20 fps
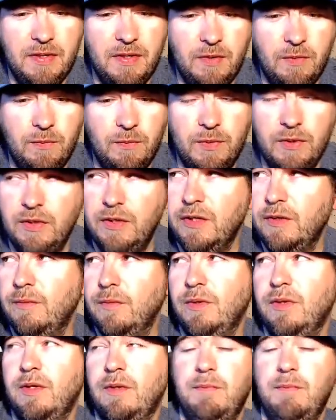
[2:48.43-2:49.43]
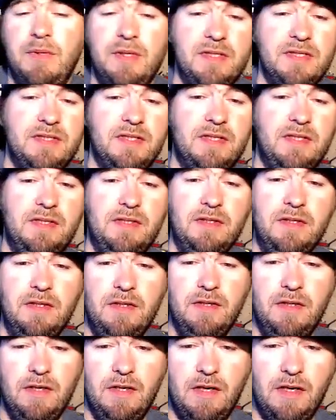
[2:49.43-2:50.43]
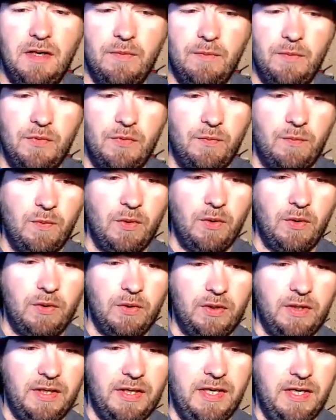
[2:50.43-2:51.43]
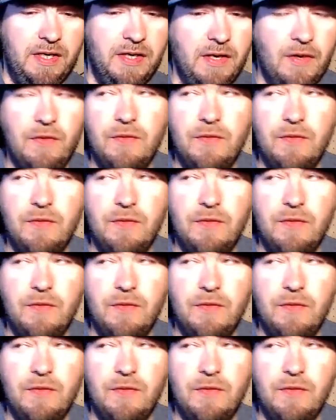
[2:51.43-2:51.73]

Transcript: really, really busy with work and other